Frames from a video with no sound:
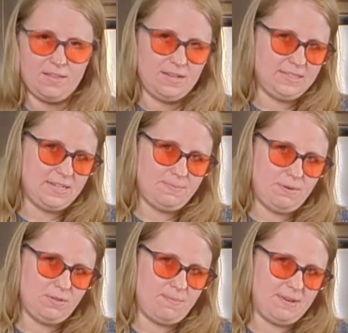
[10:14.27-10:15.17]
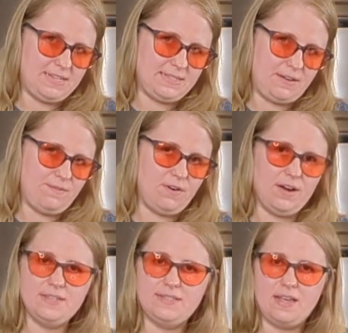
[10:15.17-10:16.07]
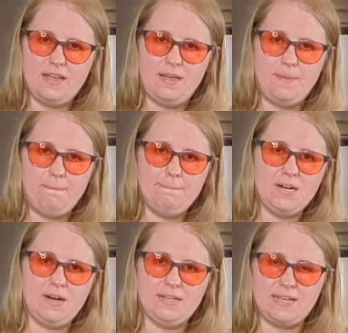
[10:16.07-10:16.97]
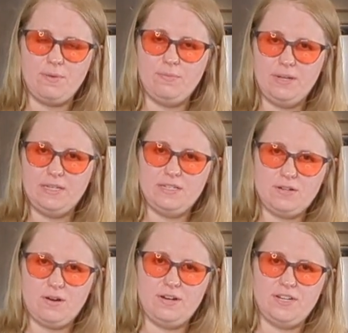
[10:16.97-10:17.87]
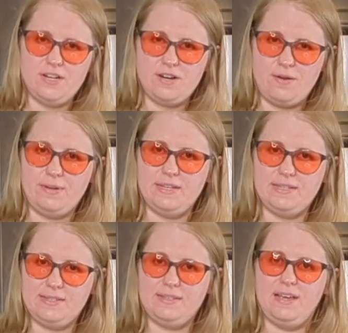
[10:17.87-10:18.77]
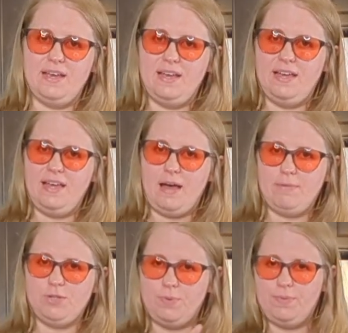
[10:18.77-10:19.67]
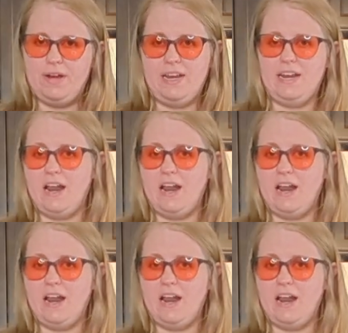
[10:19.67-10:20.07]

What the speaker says: This has been the biggest thing for us because I really started to notice how much we were eating.